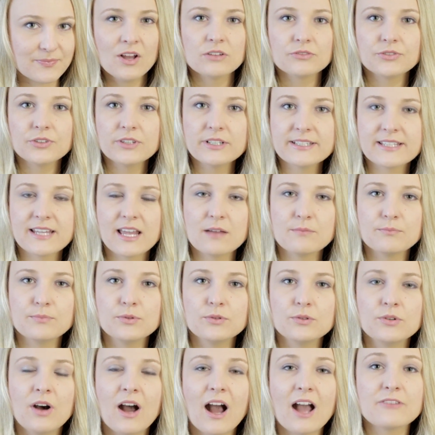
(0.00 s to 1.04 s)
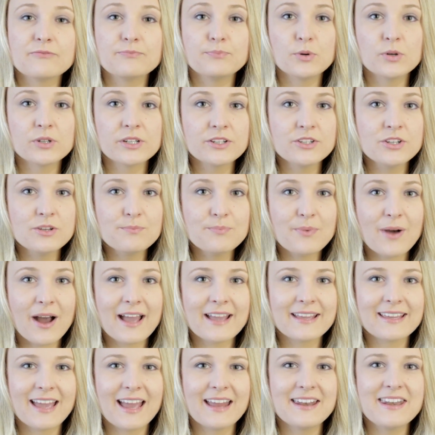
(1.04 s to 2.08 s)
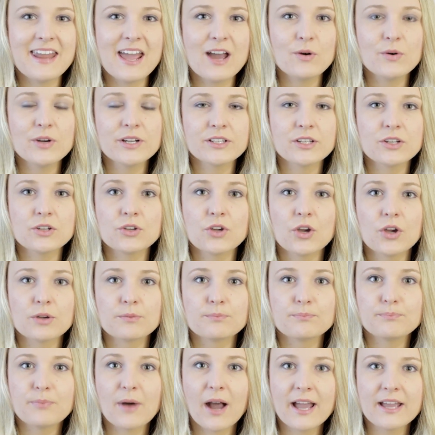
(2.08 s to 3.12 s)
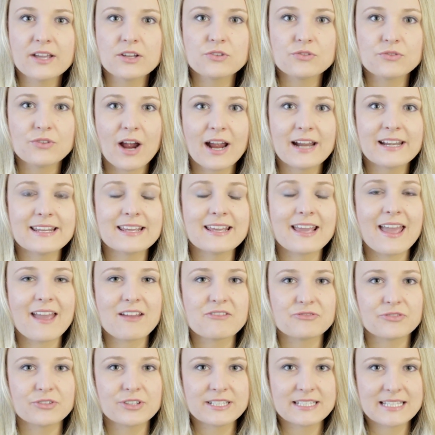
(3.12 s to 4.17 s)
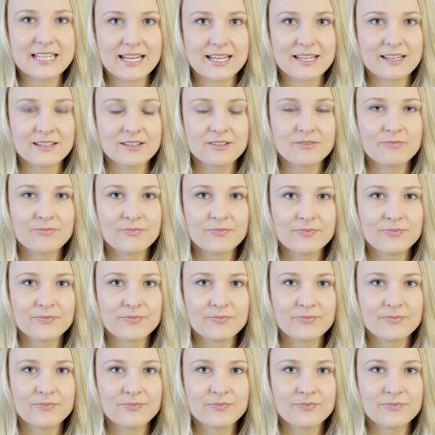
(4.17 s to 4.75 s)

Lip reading: For example, I bought a new bike and now I can go bike riding every day.